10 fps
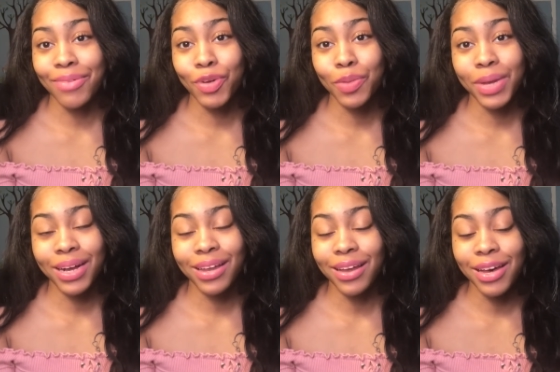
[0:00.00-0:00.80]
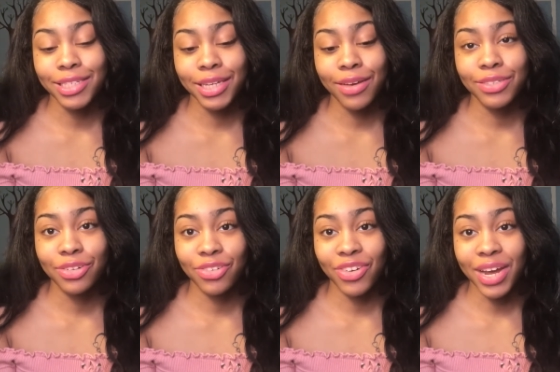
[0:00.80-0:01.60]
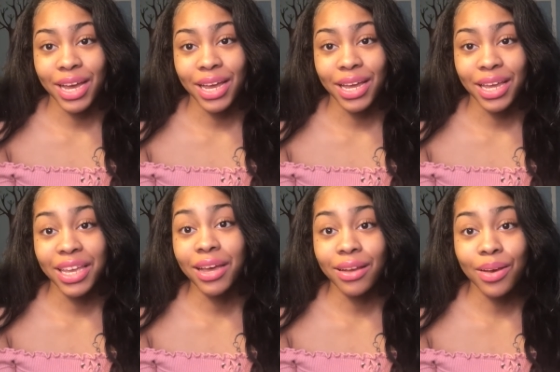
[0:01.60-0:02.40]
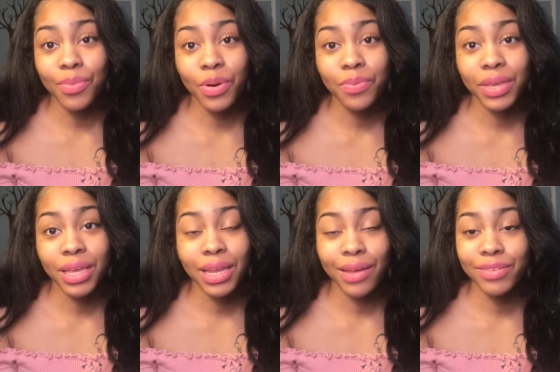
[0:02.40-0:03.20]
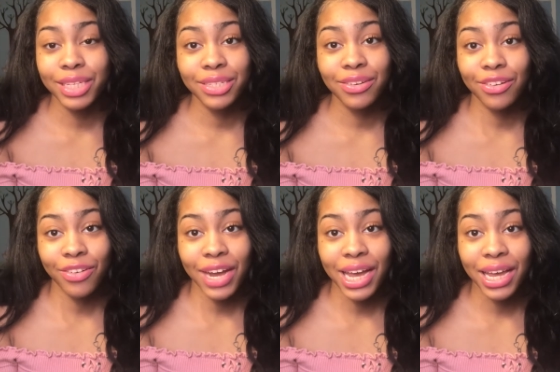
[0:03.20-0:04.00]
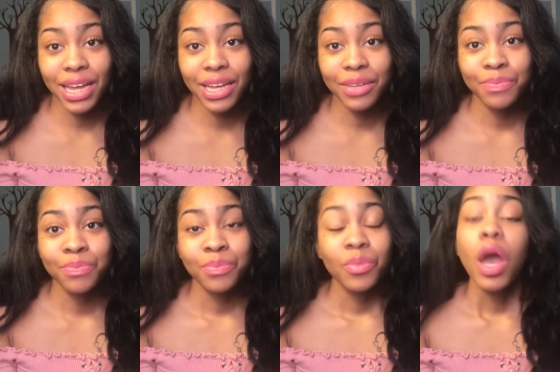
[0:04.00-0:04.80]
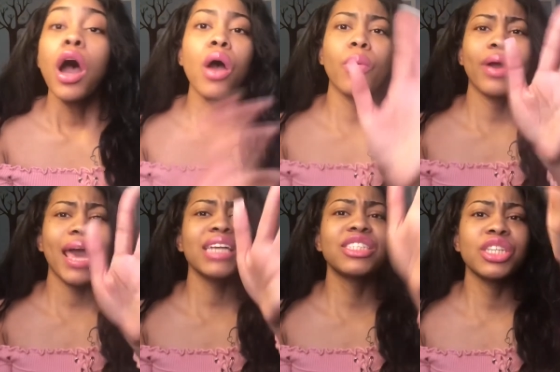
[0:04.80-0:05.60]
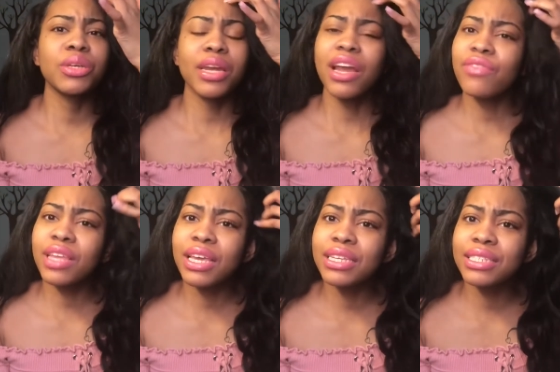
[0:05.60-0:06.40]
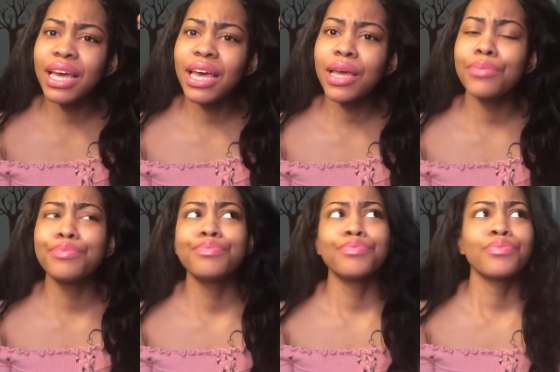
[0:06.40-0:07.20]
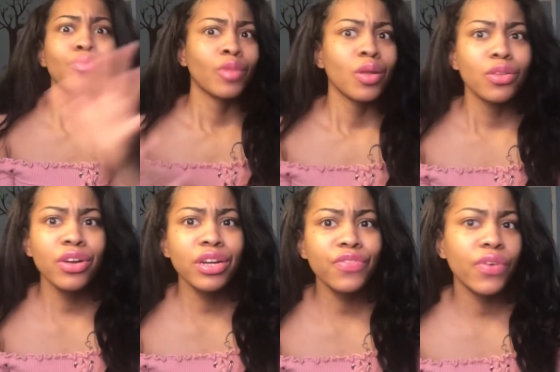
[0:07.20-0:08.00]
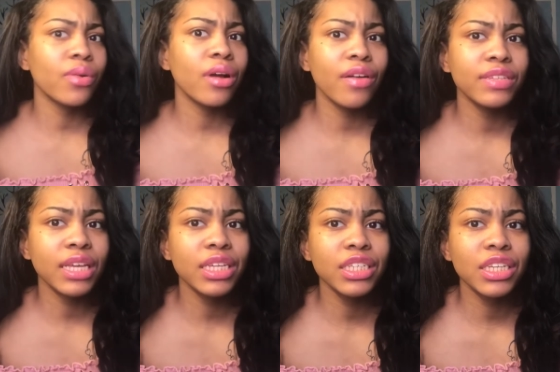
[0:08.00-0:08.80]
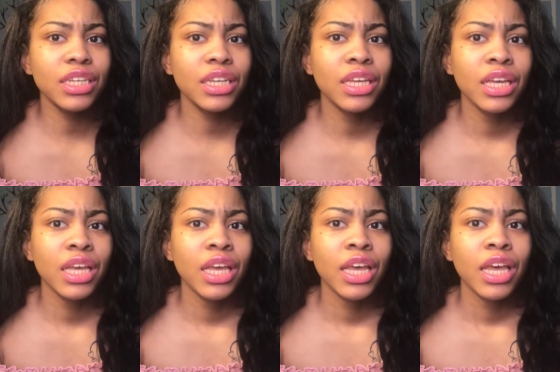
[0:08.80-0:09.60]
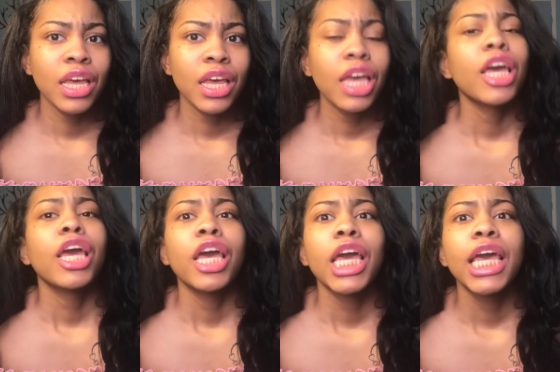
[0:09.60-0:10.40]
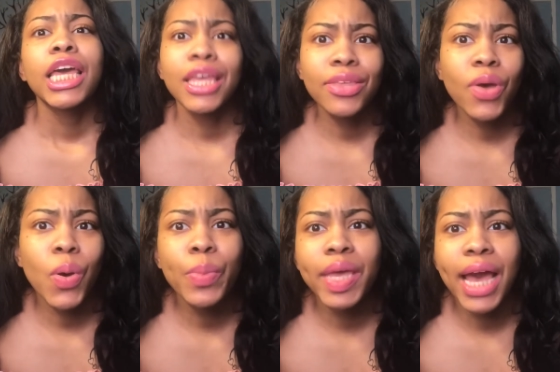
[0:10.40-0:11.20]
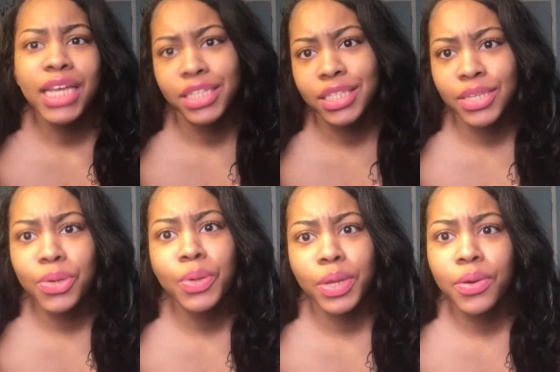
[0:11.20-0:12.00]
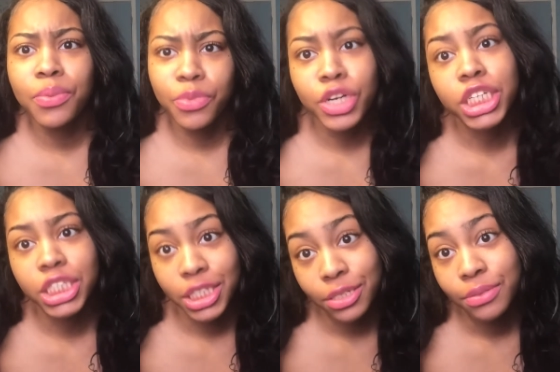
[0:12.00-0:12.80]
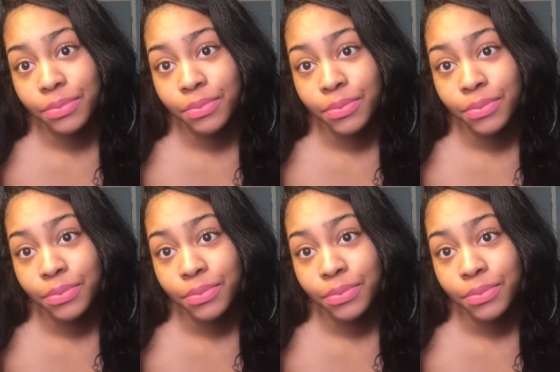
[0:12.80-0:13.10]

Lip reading: I went in my closet. I was crying. He hung up on me and I was just crying. Oh, actually, another thing he said during this phone conversation, he told me I should still get an abortion.